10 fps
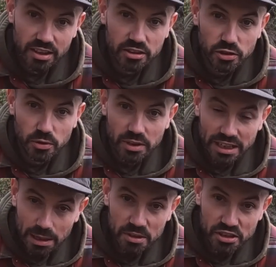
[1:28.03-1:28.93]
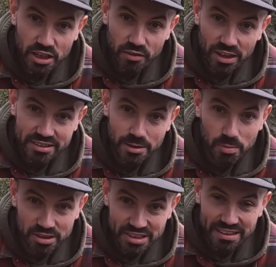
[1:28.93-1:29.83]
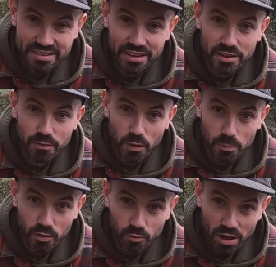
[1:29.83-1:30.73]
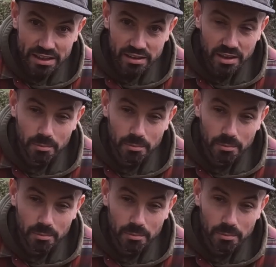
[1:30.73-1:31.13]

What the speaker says: to keep the generator protected from the rain,